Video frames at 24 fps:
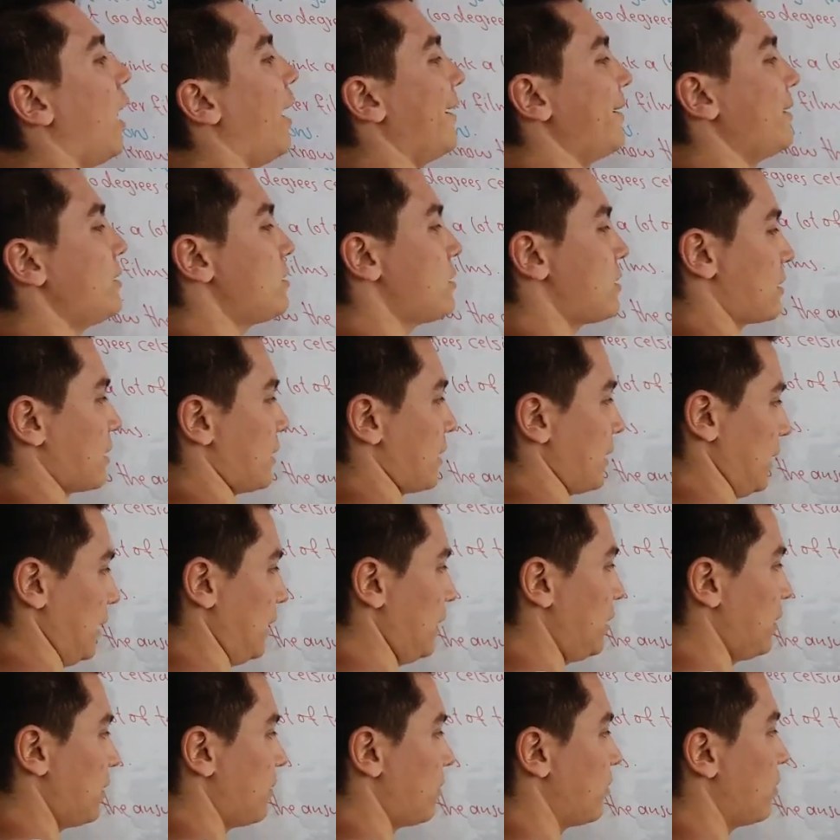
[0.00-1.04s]
I
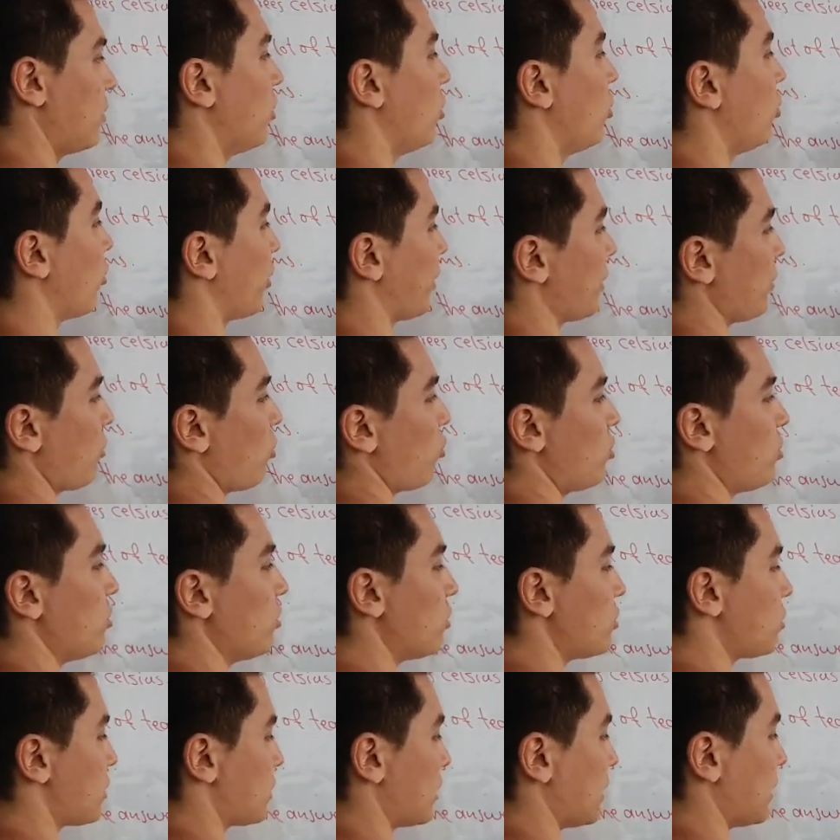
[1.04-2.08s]
study, or
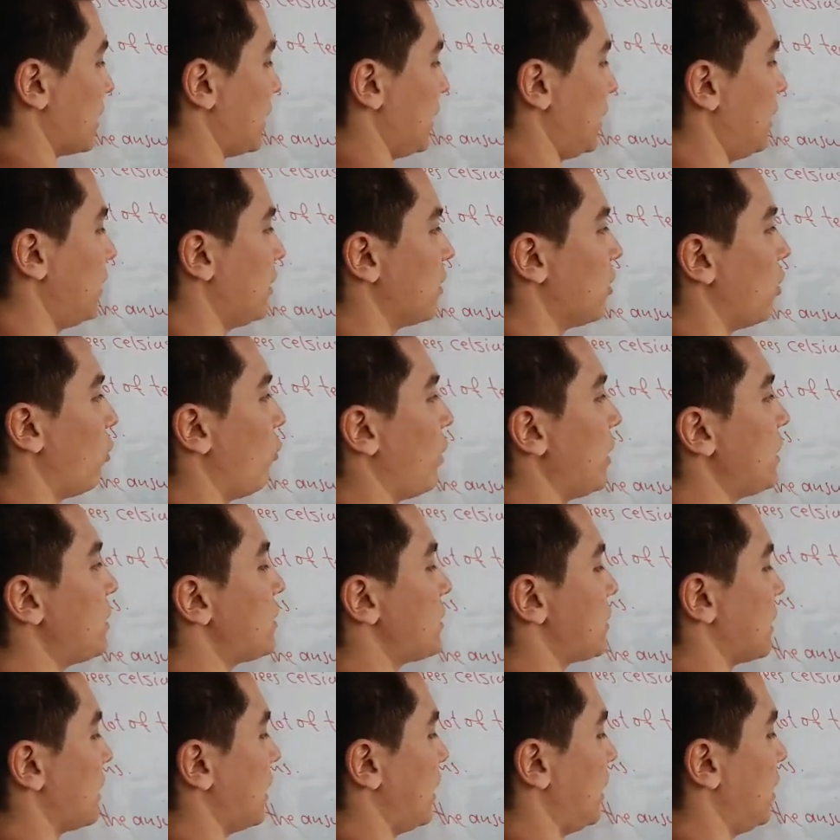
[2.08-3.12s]
you study, we
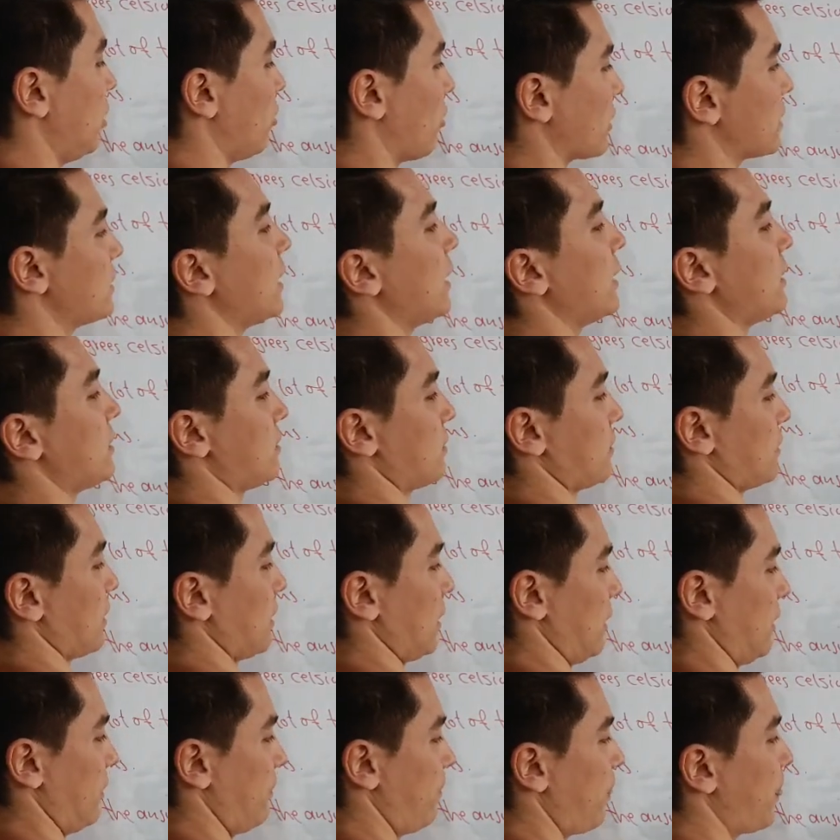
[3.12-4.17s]
study, or they
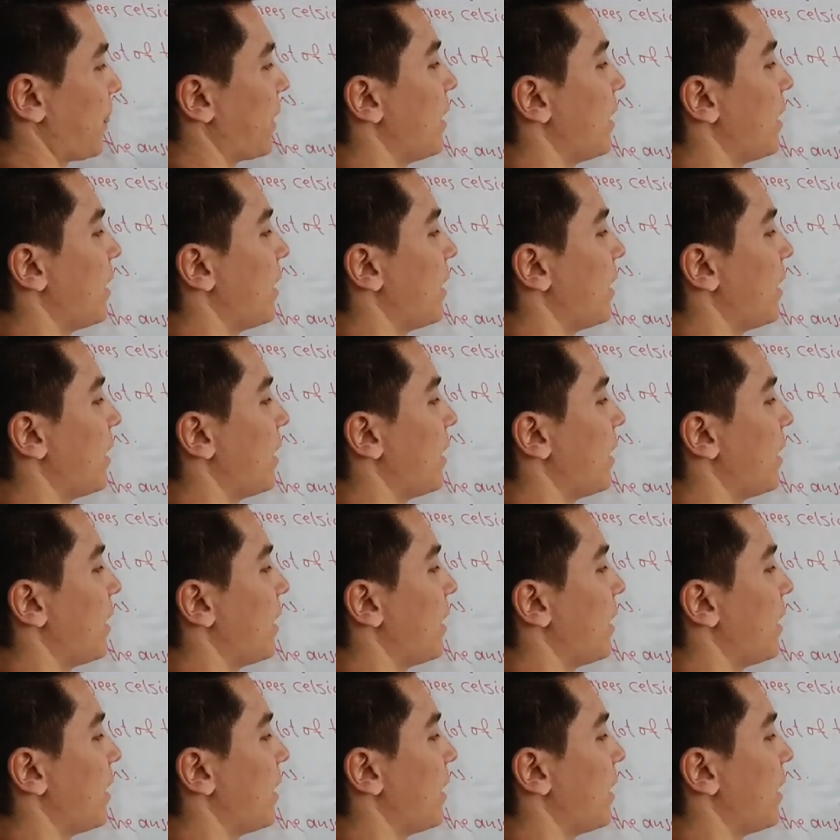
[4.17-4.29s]
study.